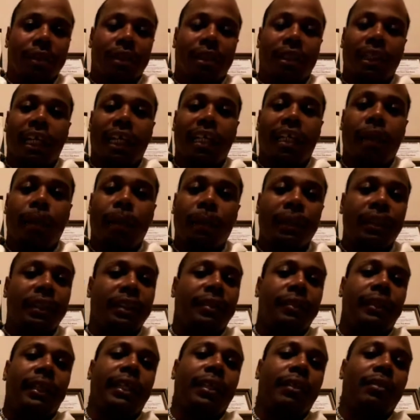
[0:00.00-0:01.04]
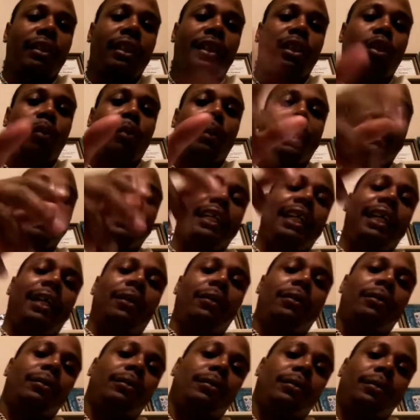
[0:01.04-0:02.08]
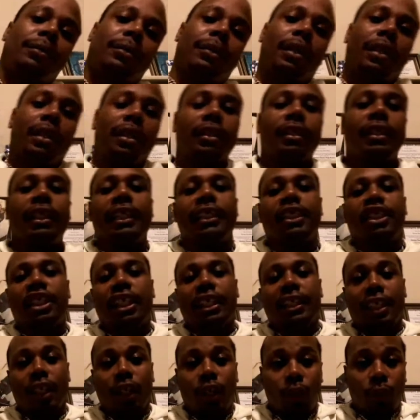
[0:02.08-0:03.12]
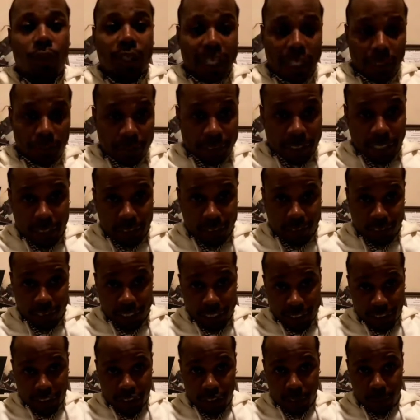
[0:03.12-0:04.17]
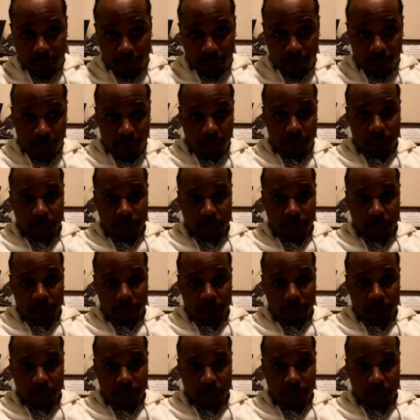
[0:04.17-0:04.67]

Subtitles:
Lock up in the cells, ain't nobody out. They'll shut the whole countdown for that shit, boy.